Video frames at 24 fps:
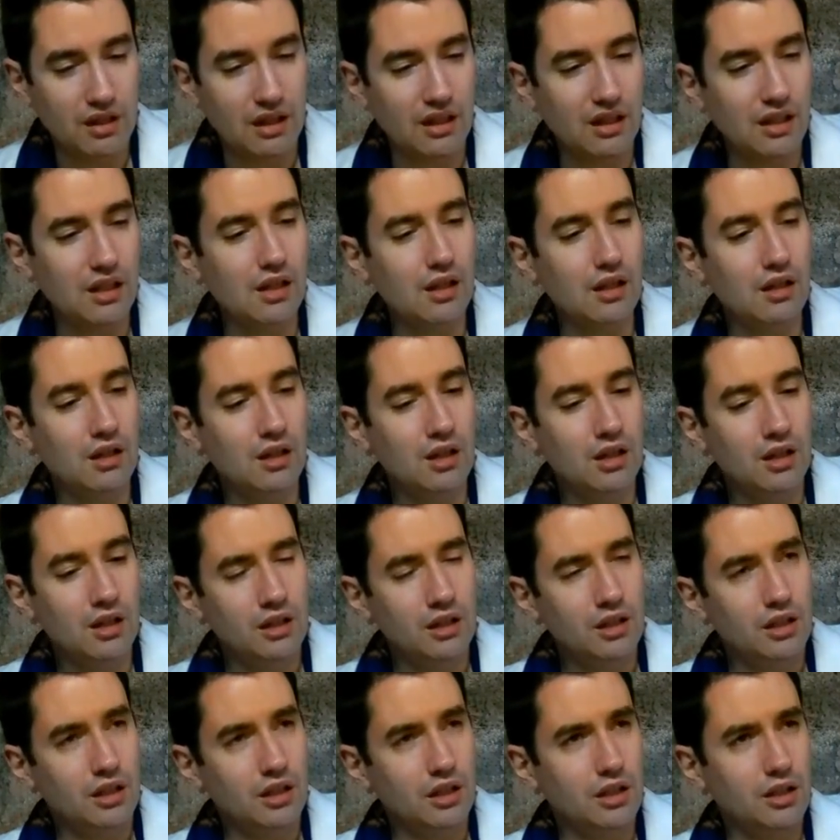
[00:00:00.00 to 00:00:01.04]
I think,
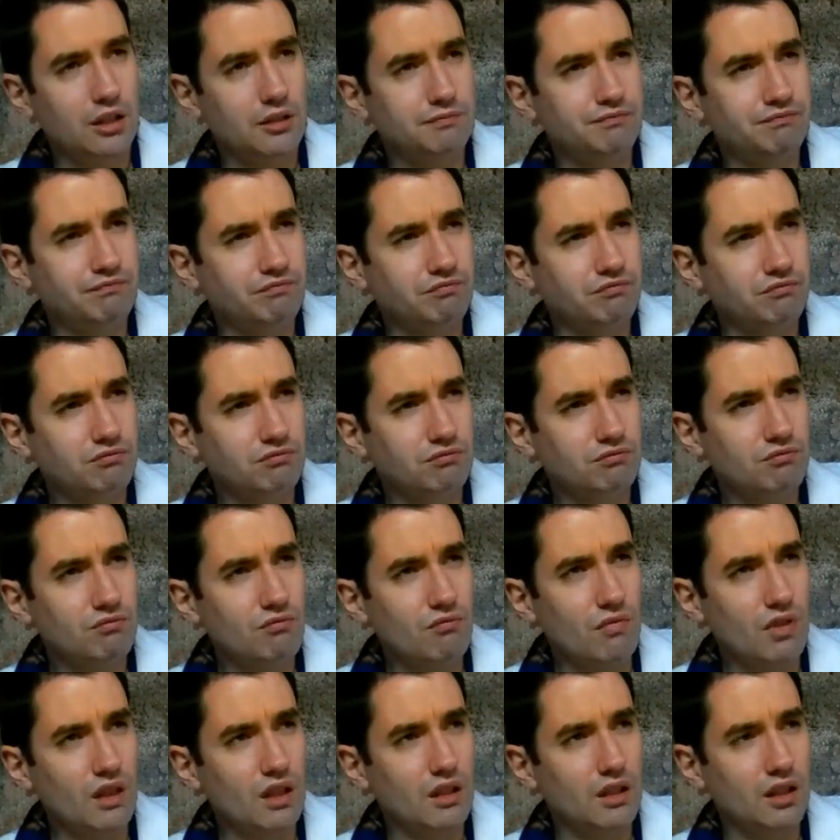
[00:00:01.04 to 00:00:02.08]

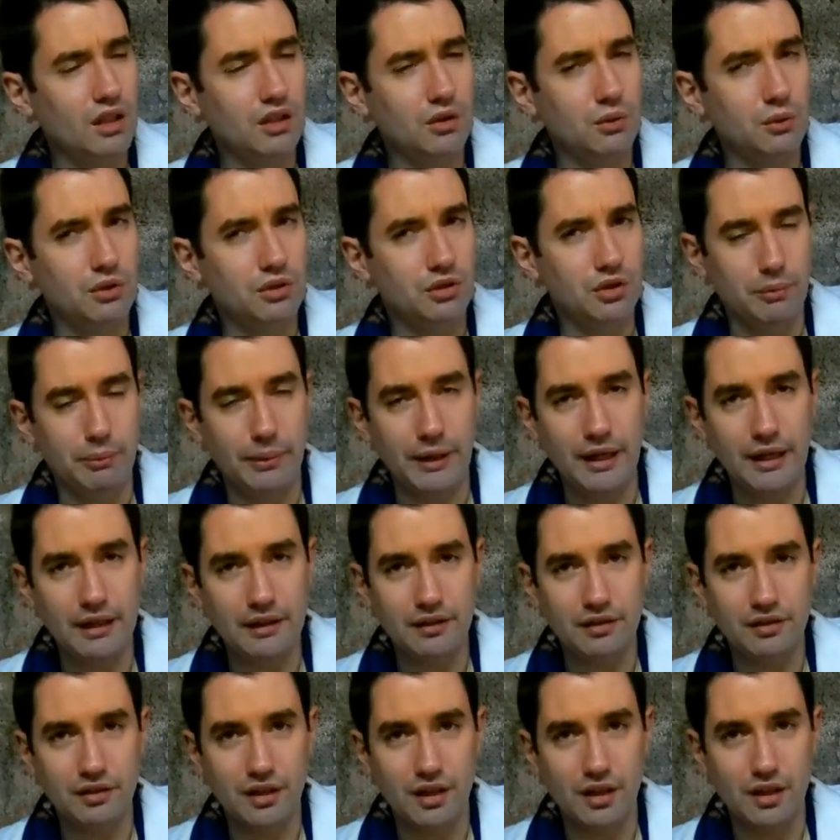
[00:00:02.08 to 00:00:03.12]
not to insult
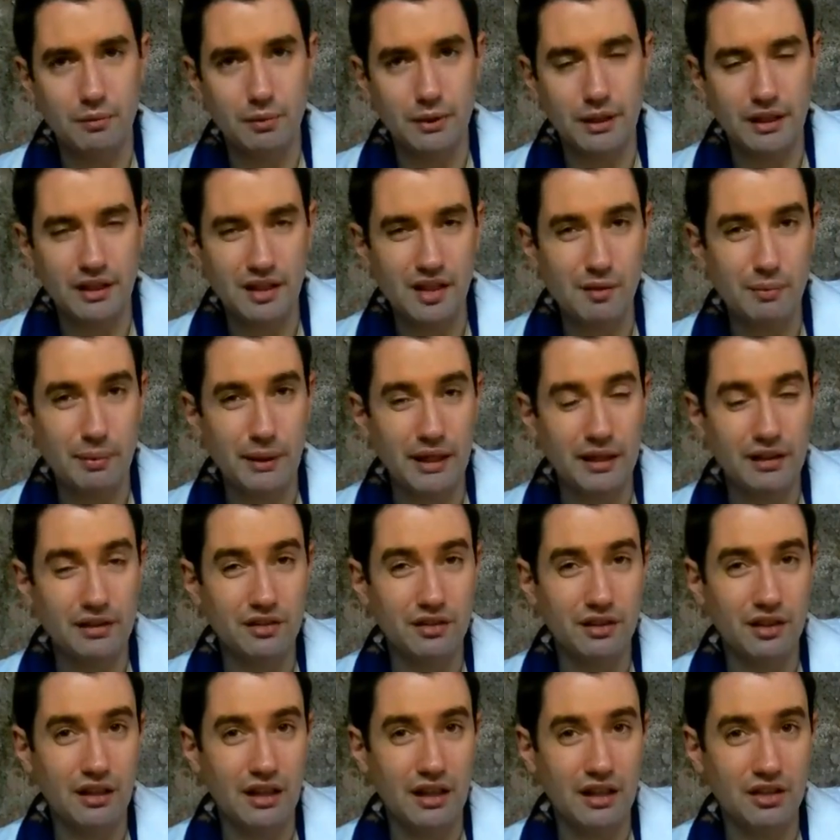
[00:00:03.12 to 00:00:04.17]
Pakistan, but I think
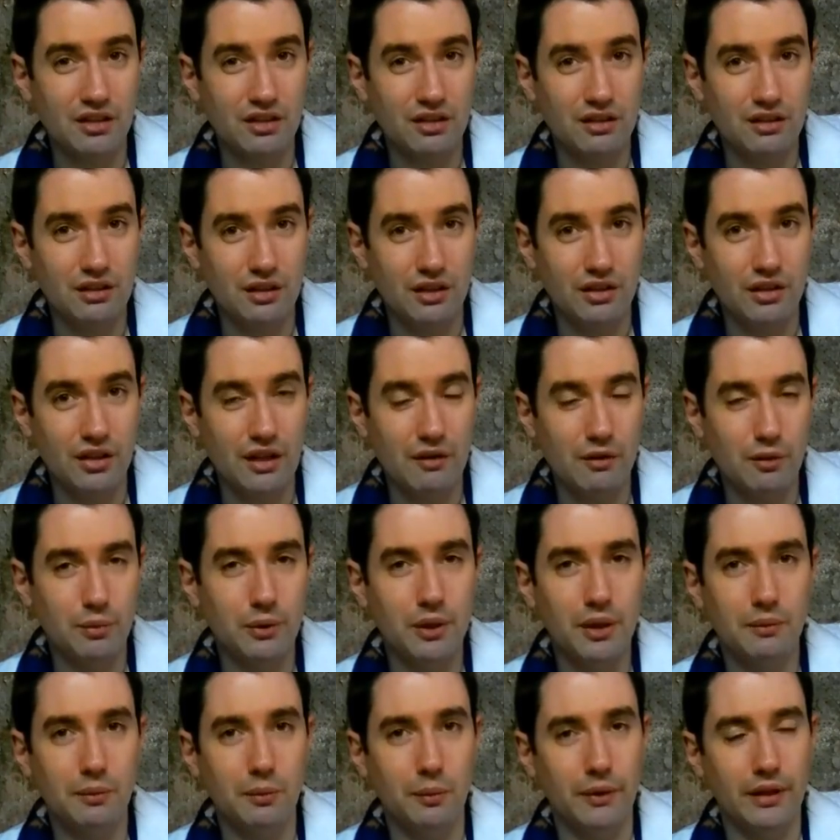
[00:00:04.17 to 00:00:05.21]
Pakistan actually does have a
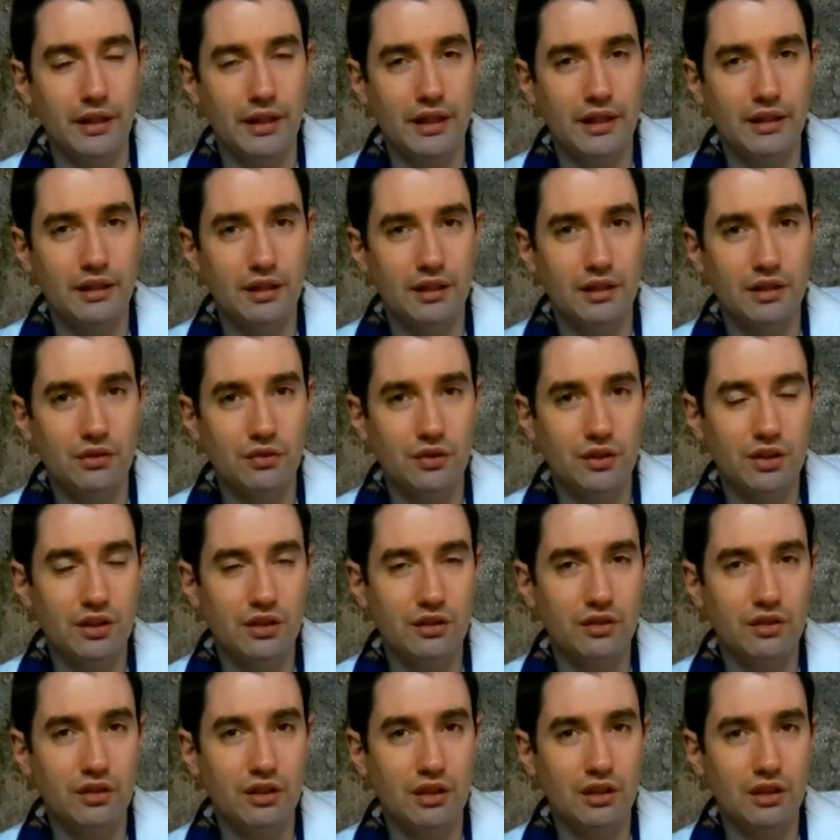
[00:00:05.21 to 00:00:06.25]
problem with iodine
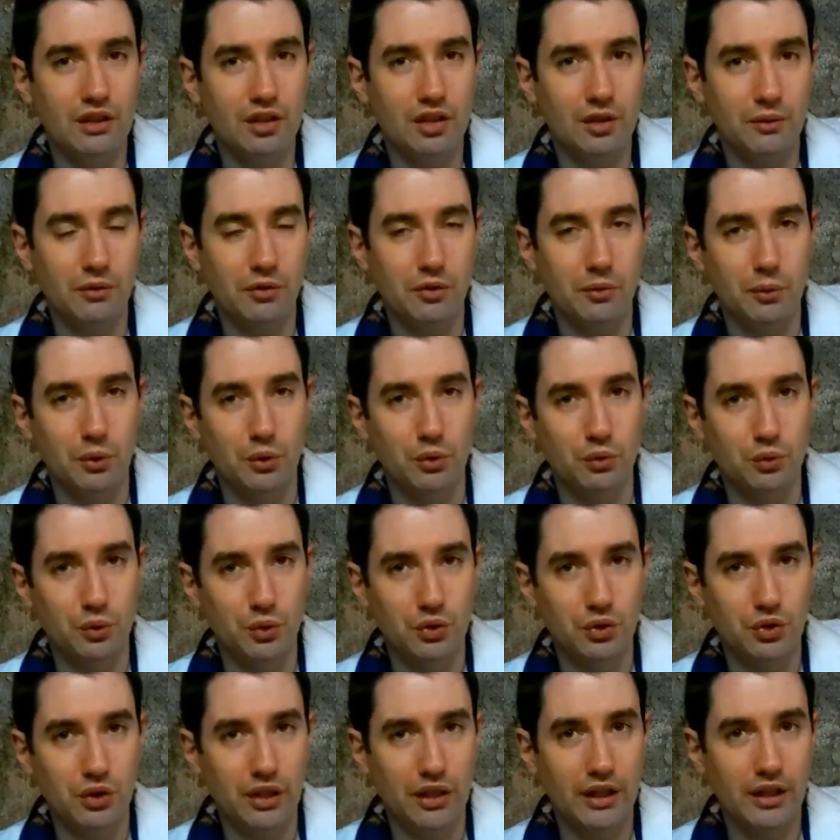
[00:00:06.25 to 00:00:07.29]
deficiency in some of the more
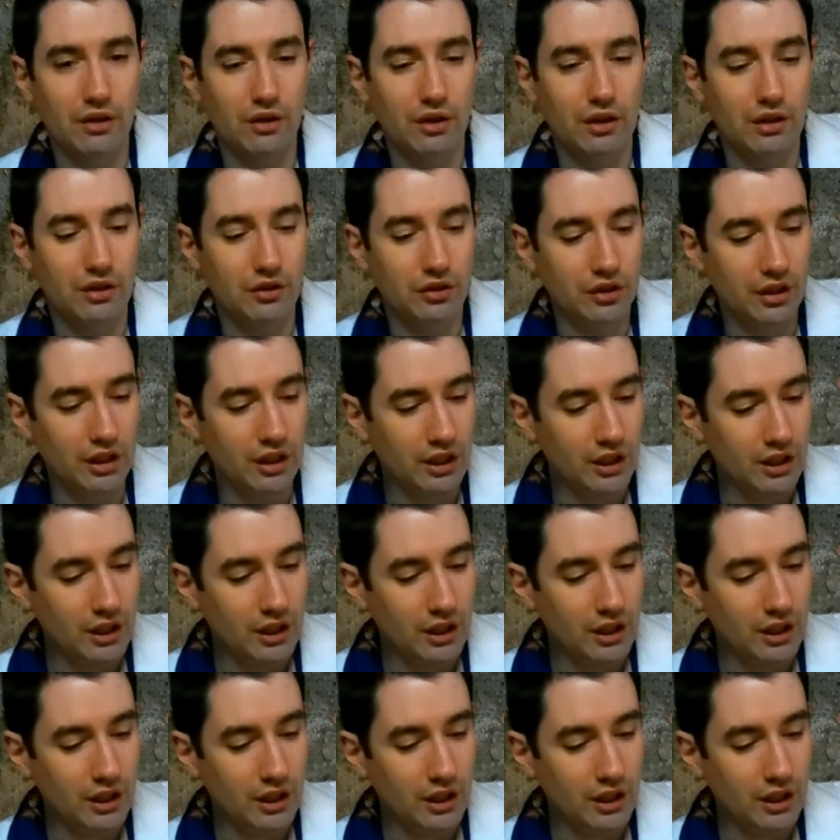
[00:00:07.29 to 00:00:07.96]
rural areas.